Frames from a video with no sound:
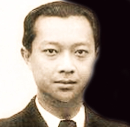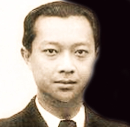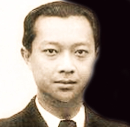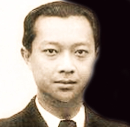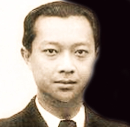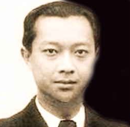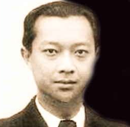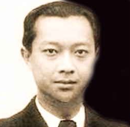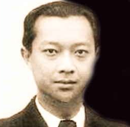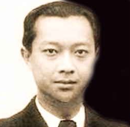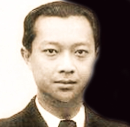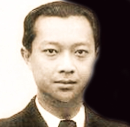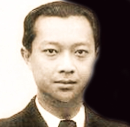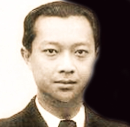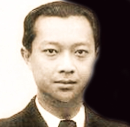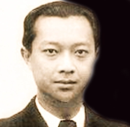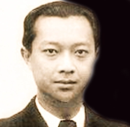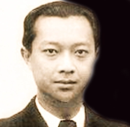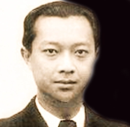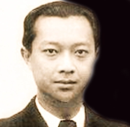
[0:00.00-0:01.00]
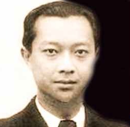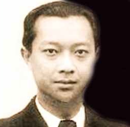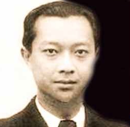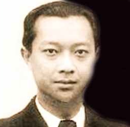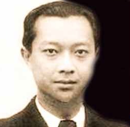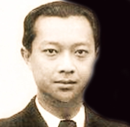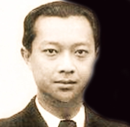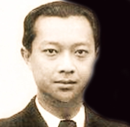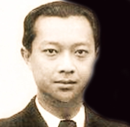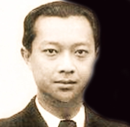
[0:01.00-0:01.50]

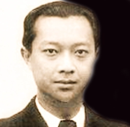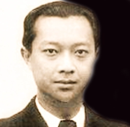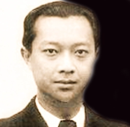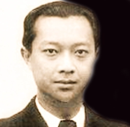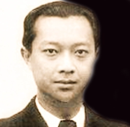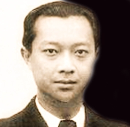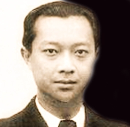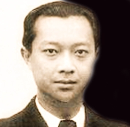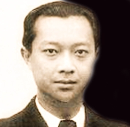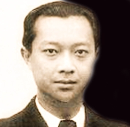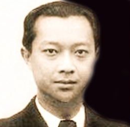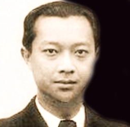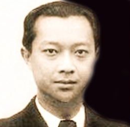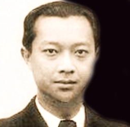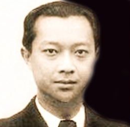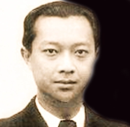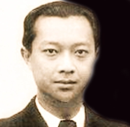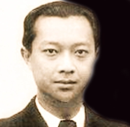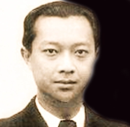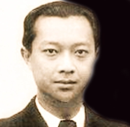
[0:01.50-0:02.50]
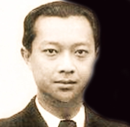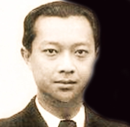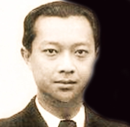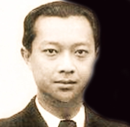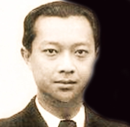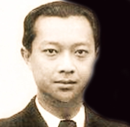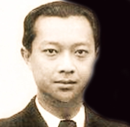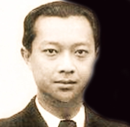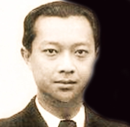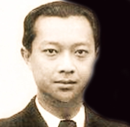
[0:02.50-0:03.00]

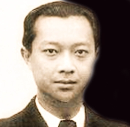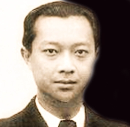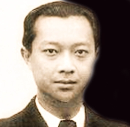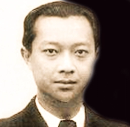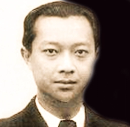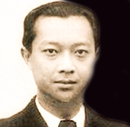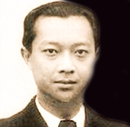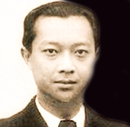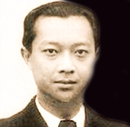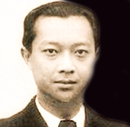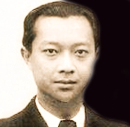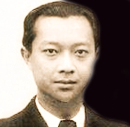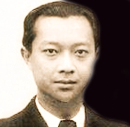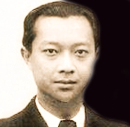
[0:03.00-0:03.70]
(no lip movement)